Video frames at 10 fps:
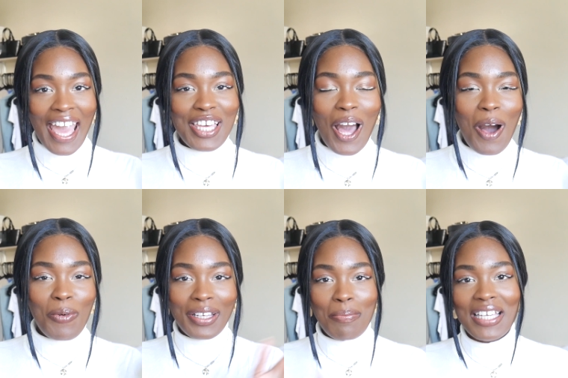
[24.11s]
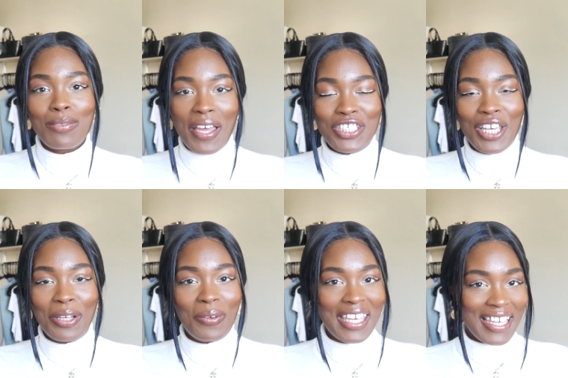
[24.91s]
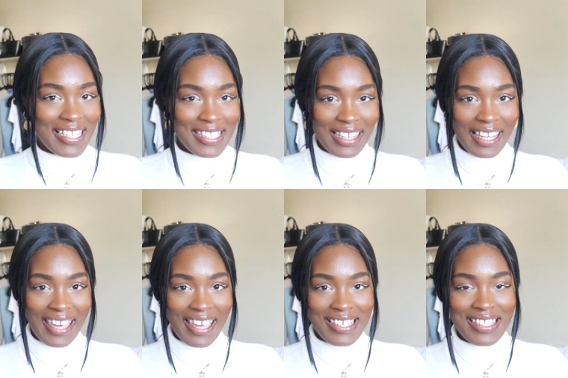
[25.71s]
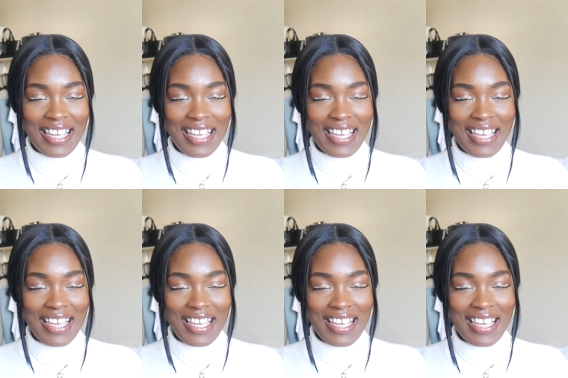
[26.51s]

Hey y'all, welcome back to my channel. It's Lex,